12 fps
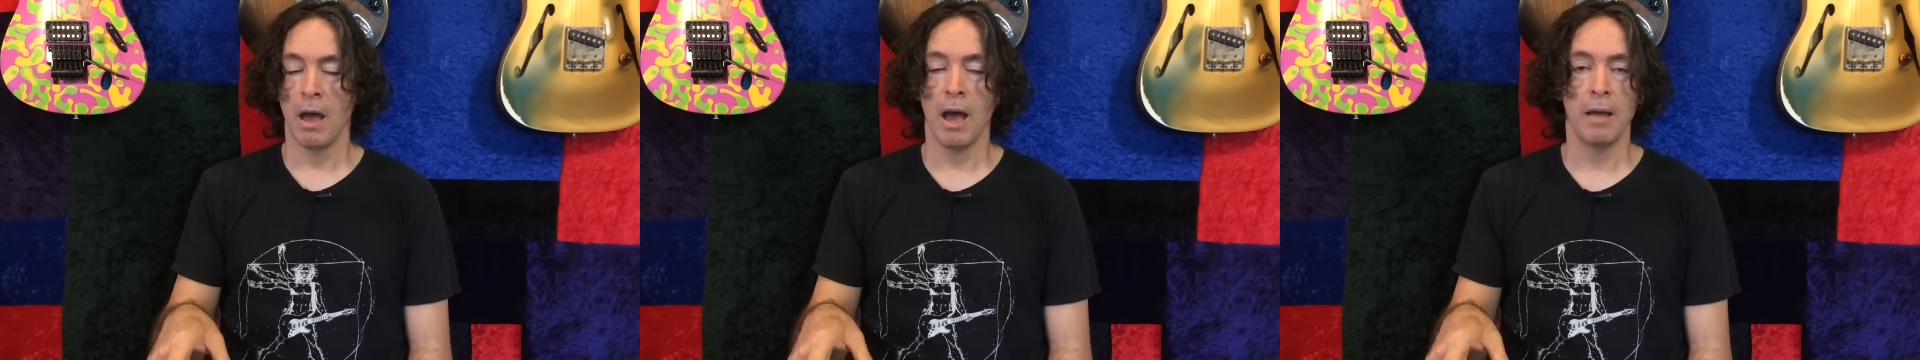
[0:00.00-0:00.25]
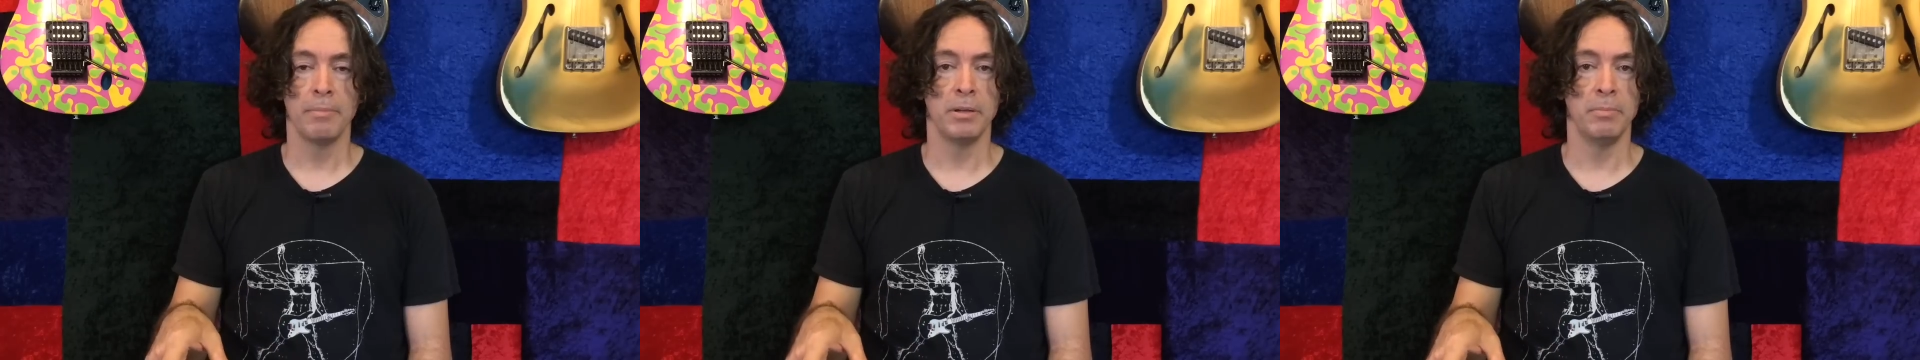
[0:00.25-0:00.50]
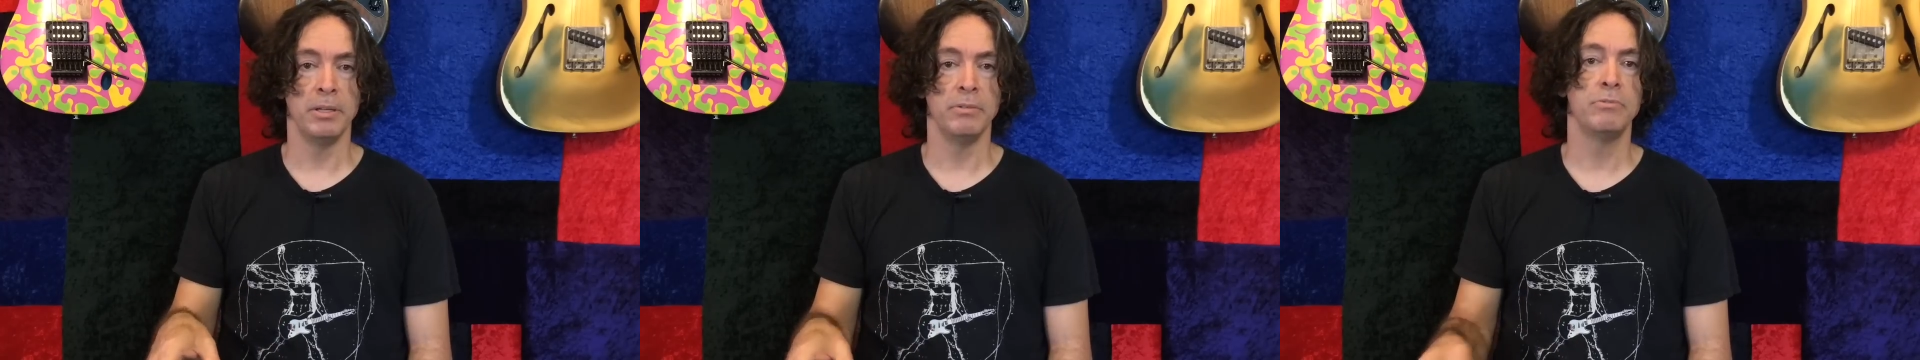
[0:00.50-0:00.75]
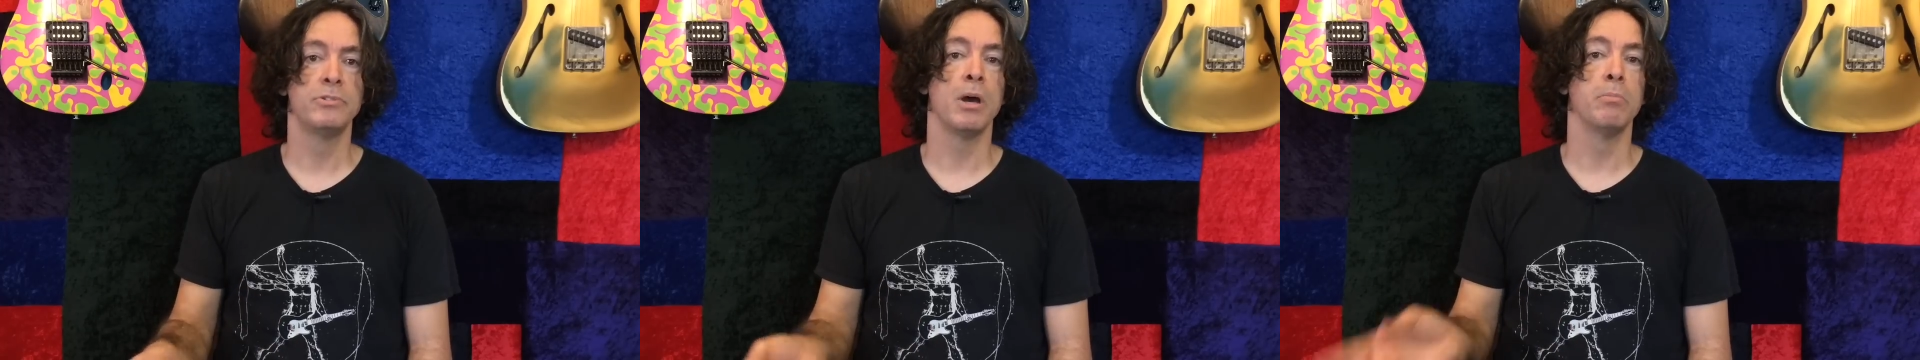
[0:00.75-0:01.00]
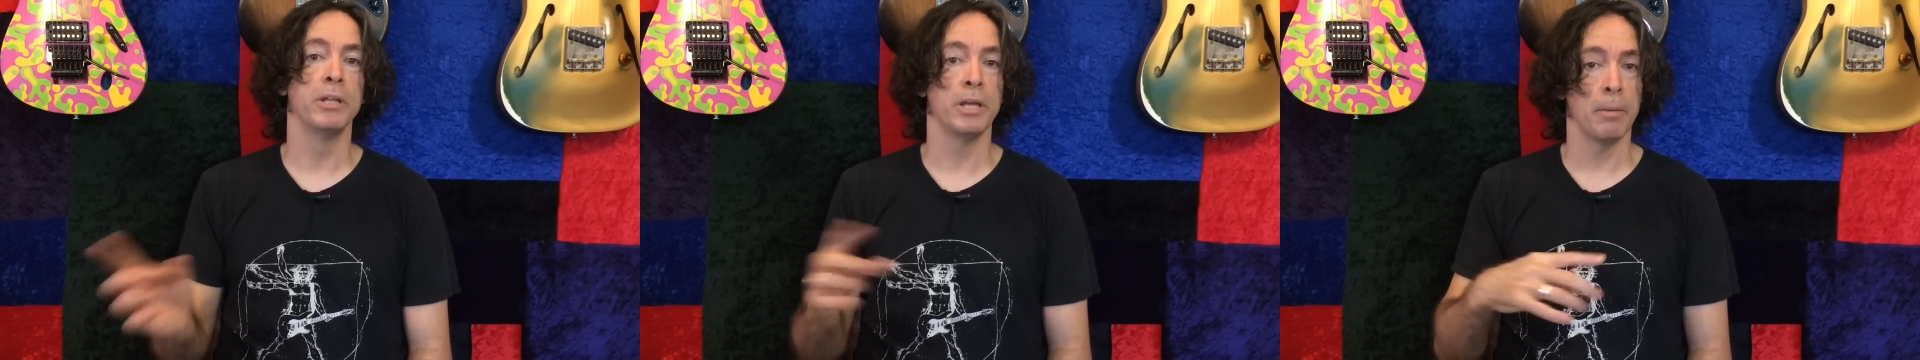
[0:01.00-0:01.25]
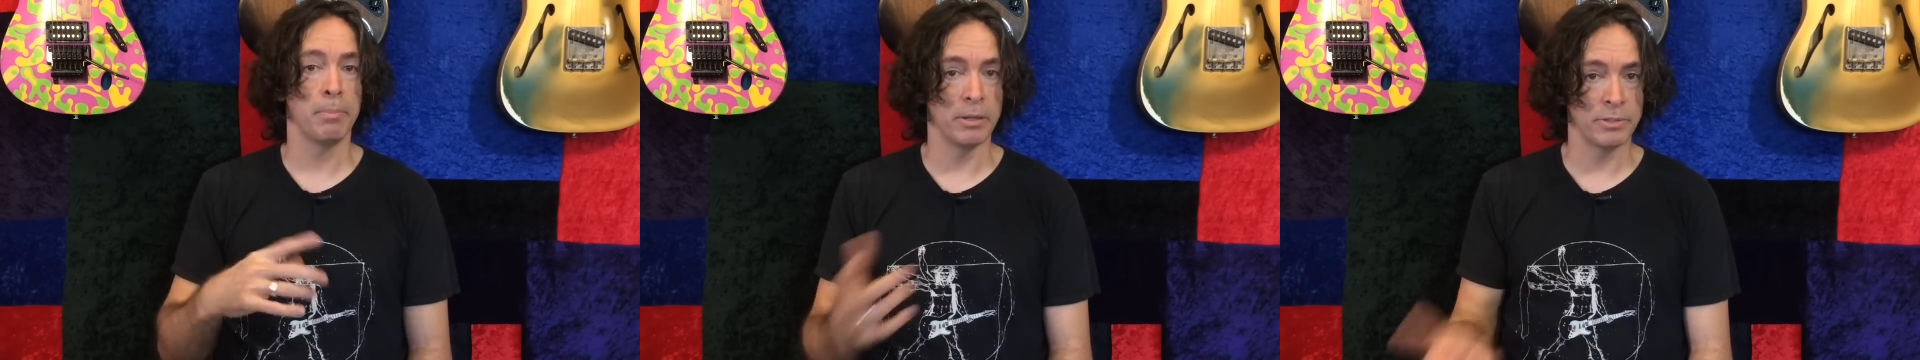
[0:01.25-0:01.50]
I'm going to be doubling
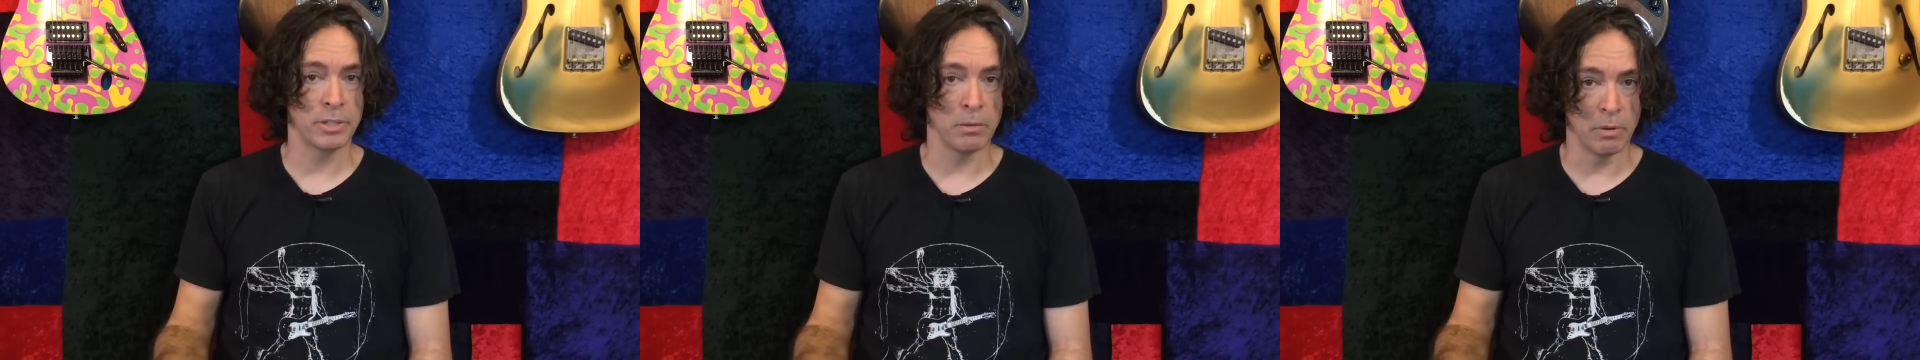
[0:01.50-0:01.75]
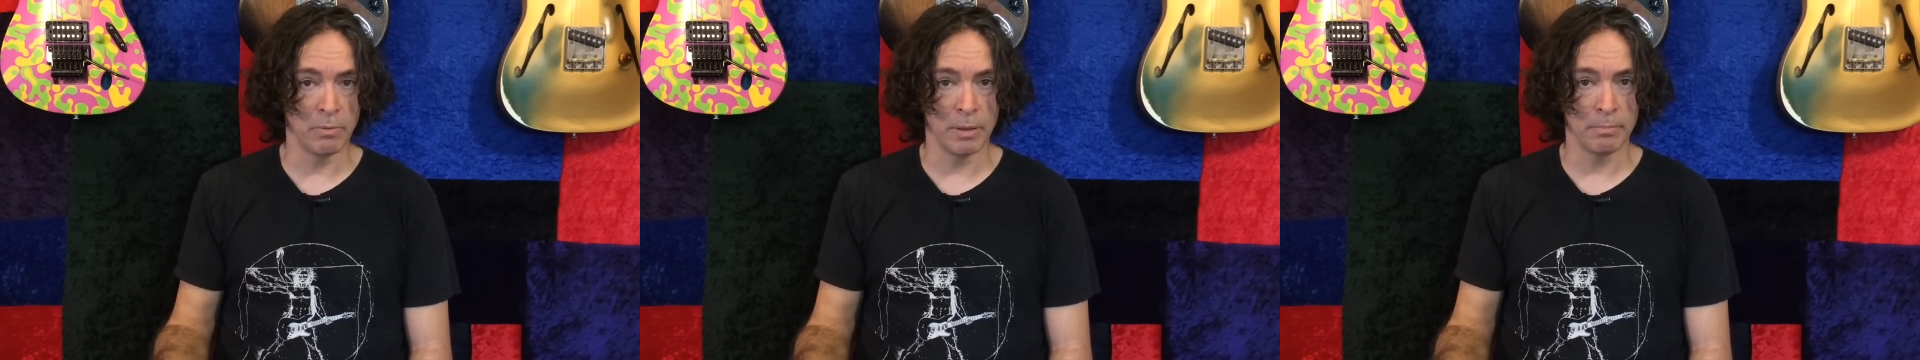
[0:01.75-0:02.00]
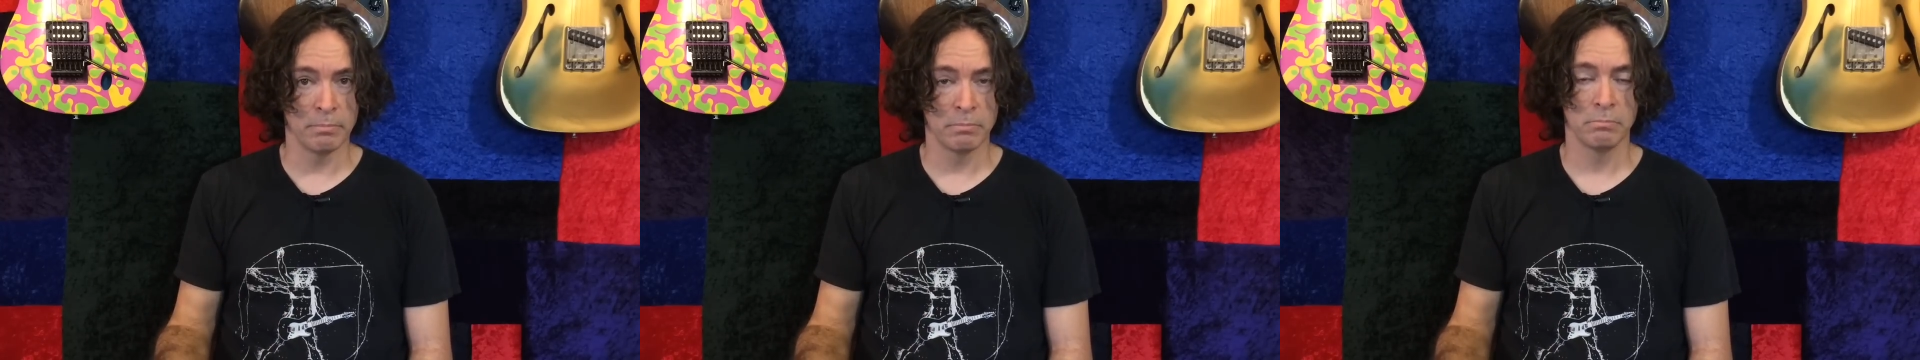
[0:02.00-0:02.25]
up on some of them.